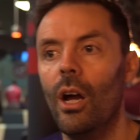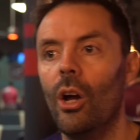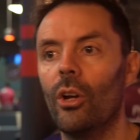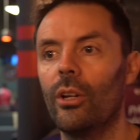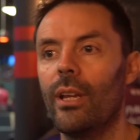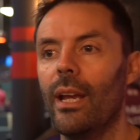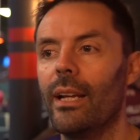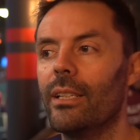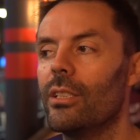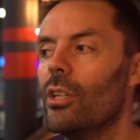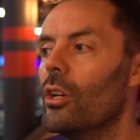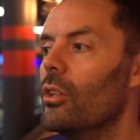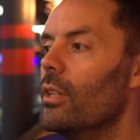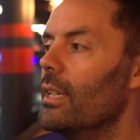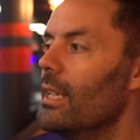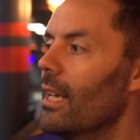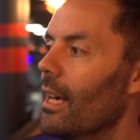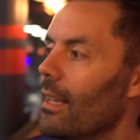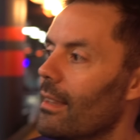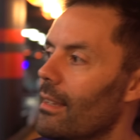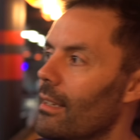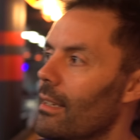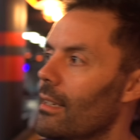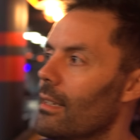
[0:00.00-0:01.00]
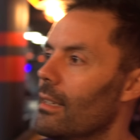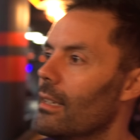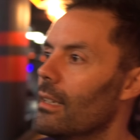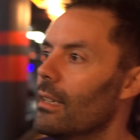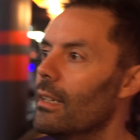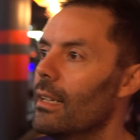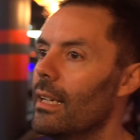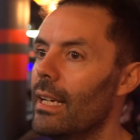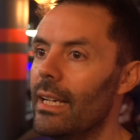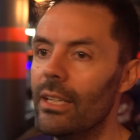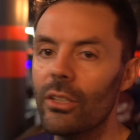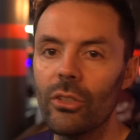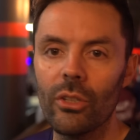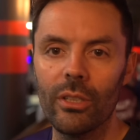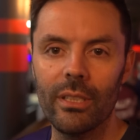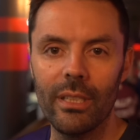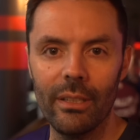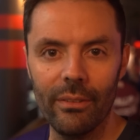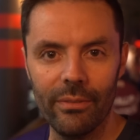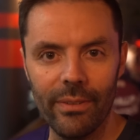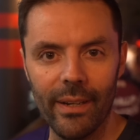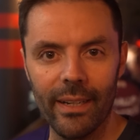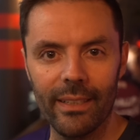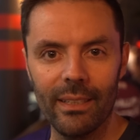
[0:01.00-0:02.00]
Okay, so the other
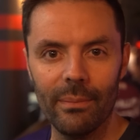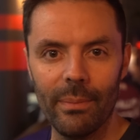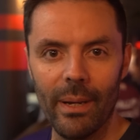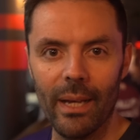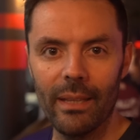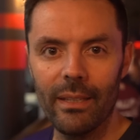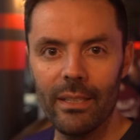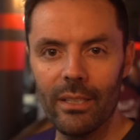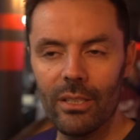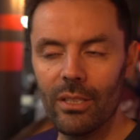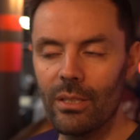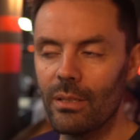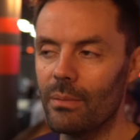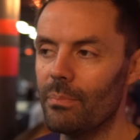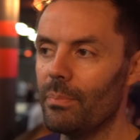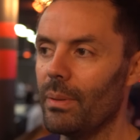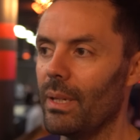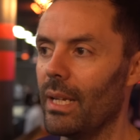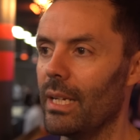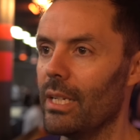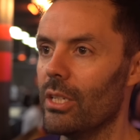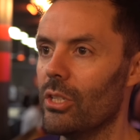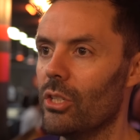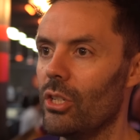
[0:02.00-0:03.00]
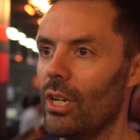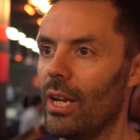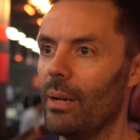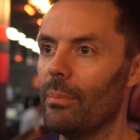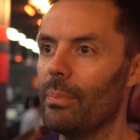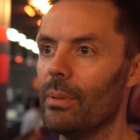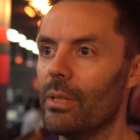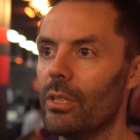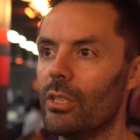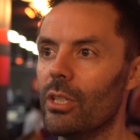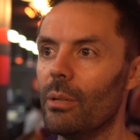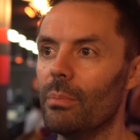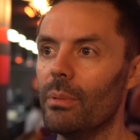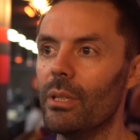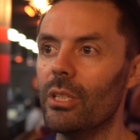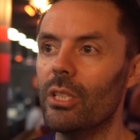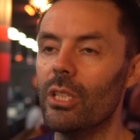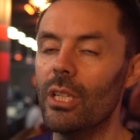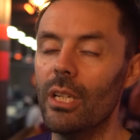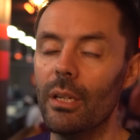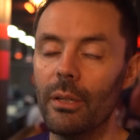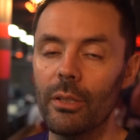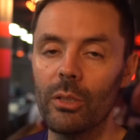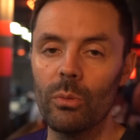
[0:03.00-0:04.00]
interesting fact about this Players Championship this
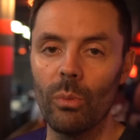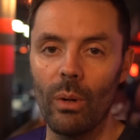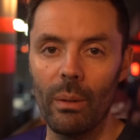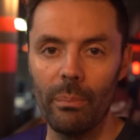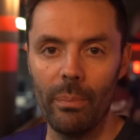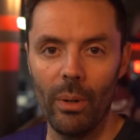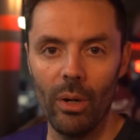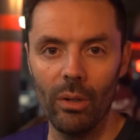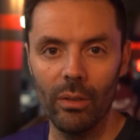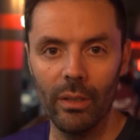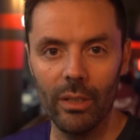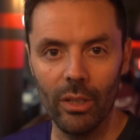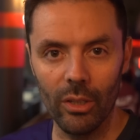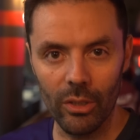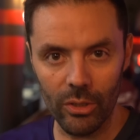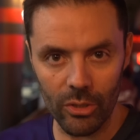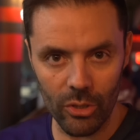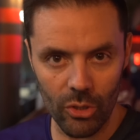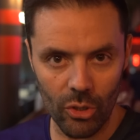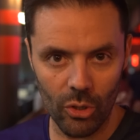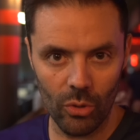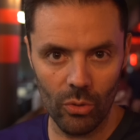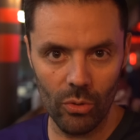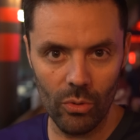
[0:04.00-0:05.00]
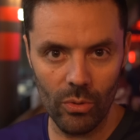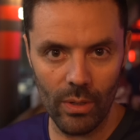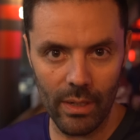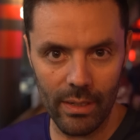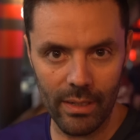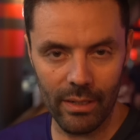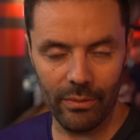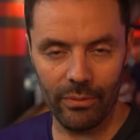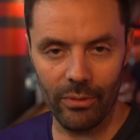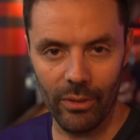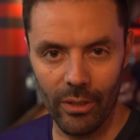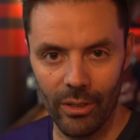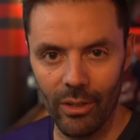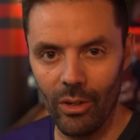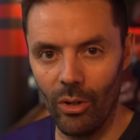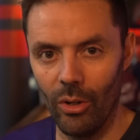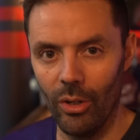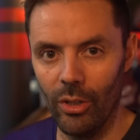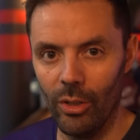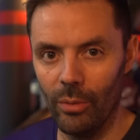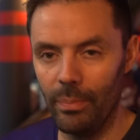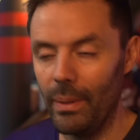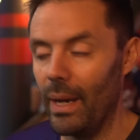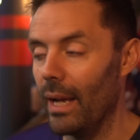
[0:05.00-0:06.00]
year is we're bowling on 2 different
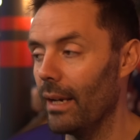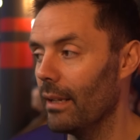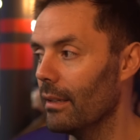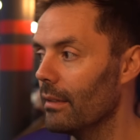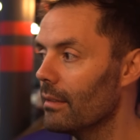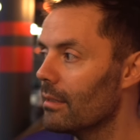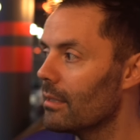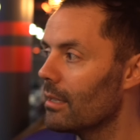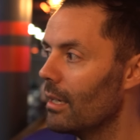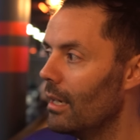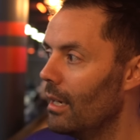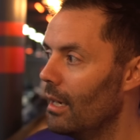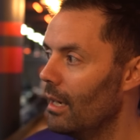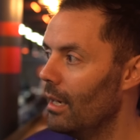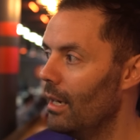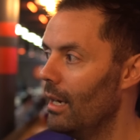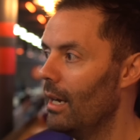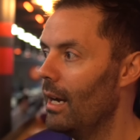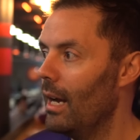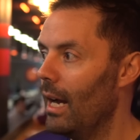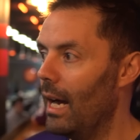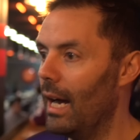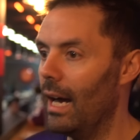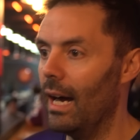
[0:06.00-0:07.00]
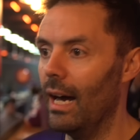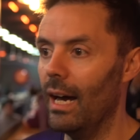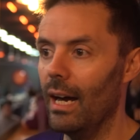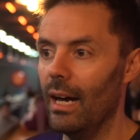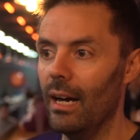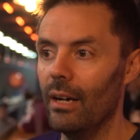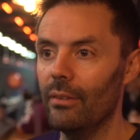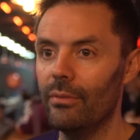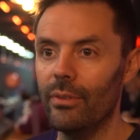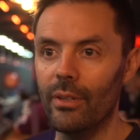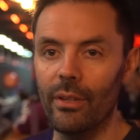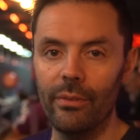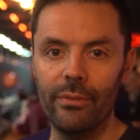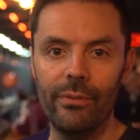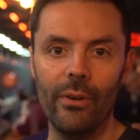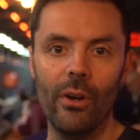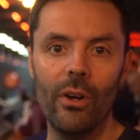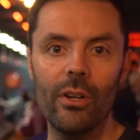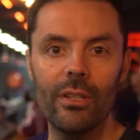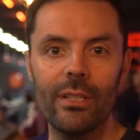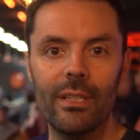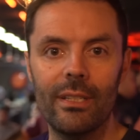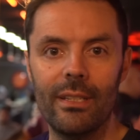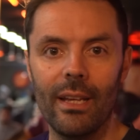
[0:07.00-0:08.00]
oil patterns. For the
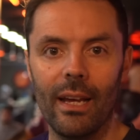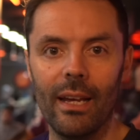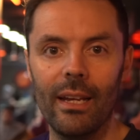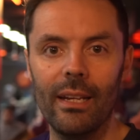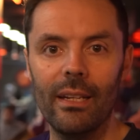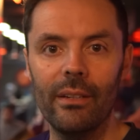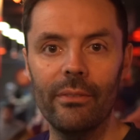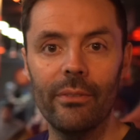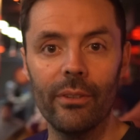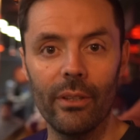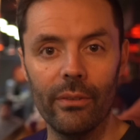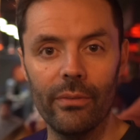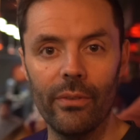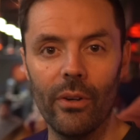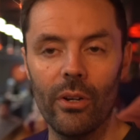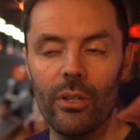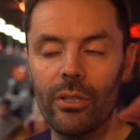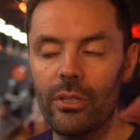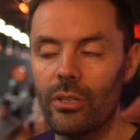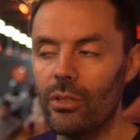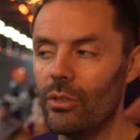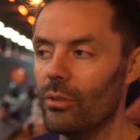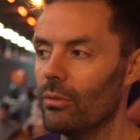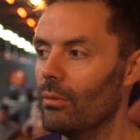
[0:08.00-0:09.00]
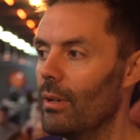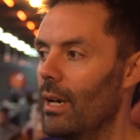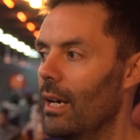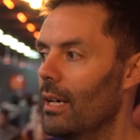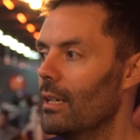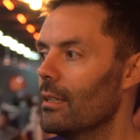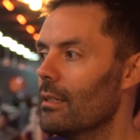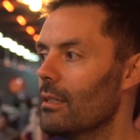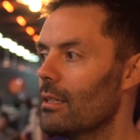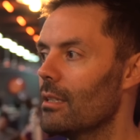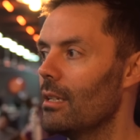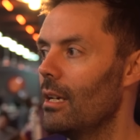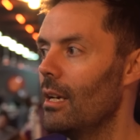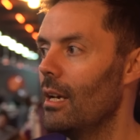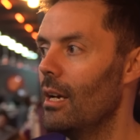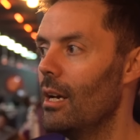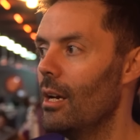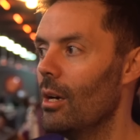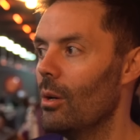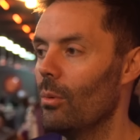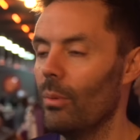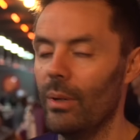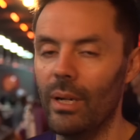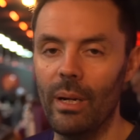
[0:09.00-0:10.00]
first day, for the first 2 rounds,
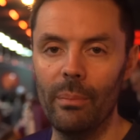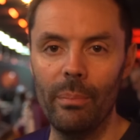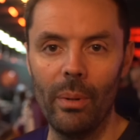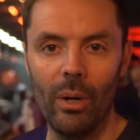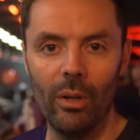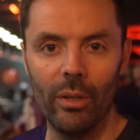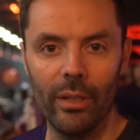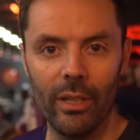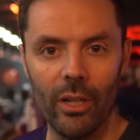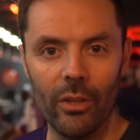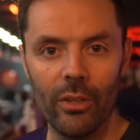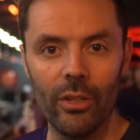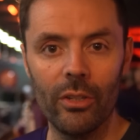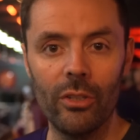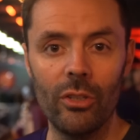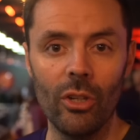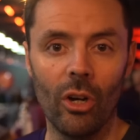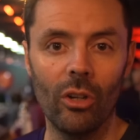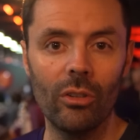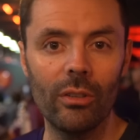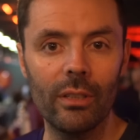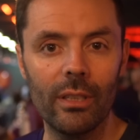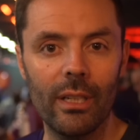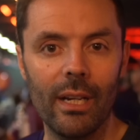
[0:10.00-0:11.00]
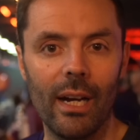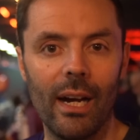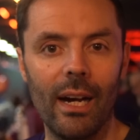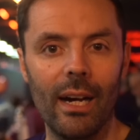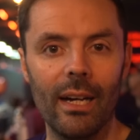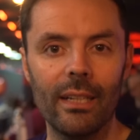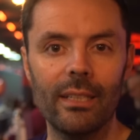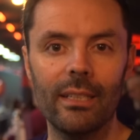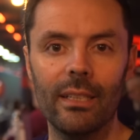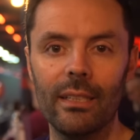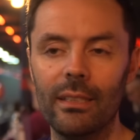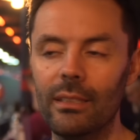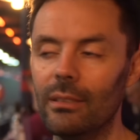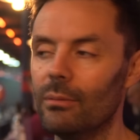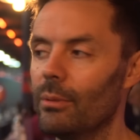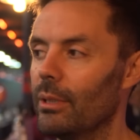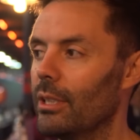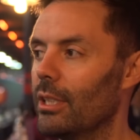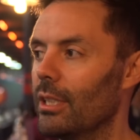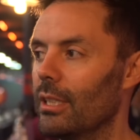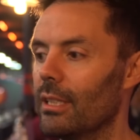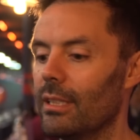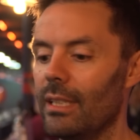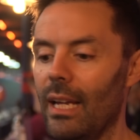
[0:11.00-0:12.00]
we are bowling on the Don Carter,
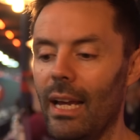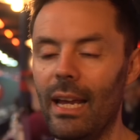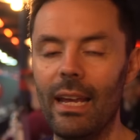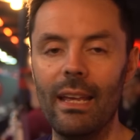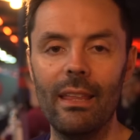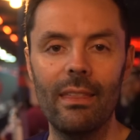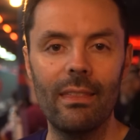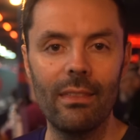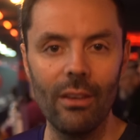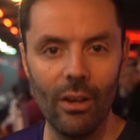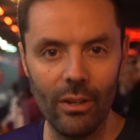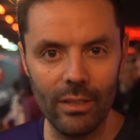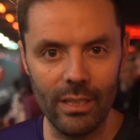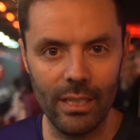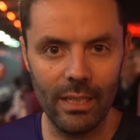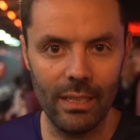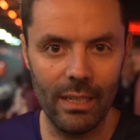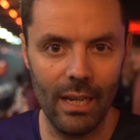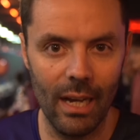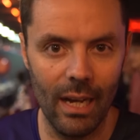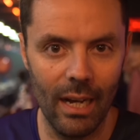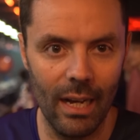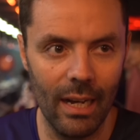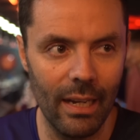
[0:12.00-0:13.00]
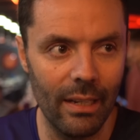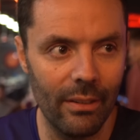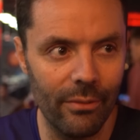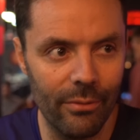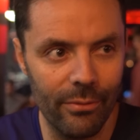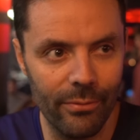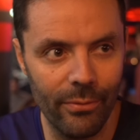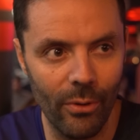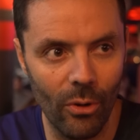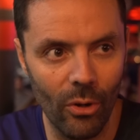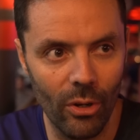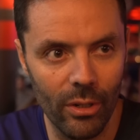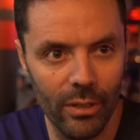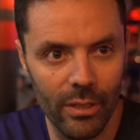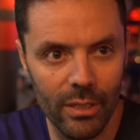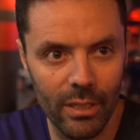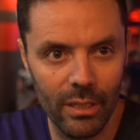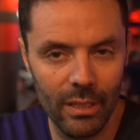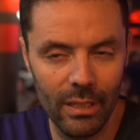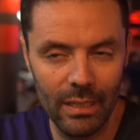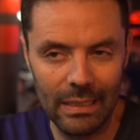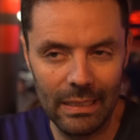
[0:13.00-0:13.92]
which is a 39-foot